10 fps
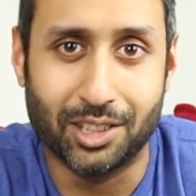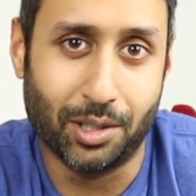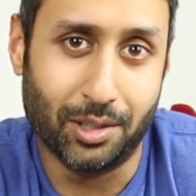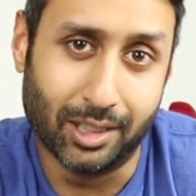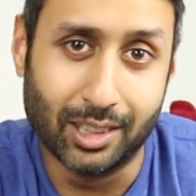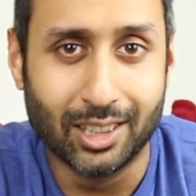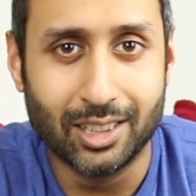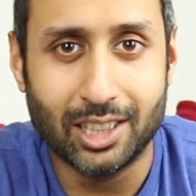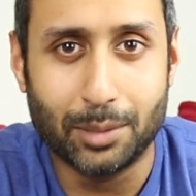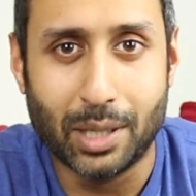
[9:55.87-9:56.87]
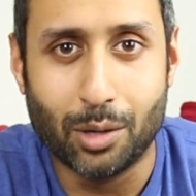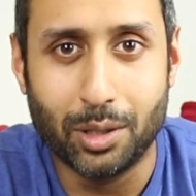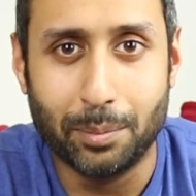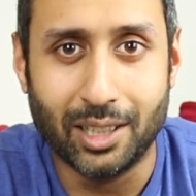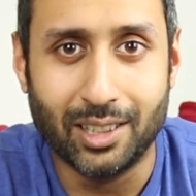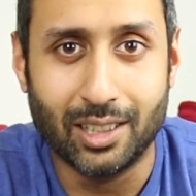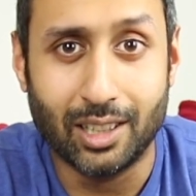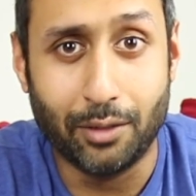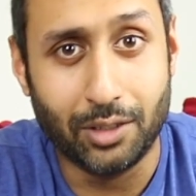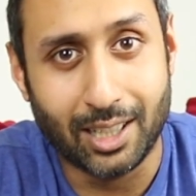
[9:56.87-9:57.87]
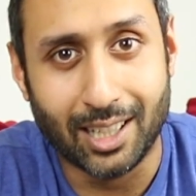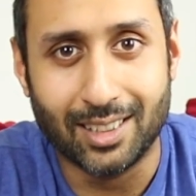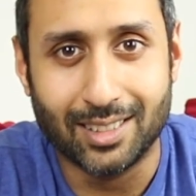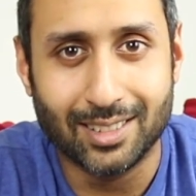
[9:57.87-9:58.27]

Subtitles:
so just bear with me if you can.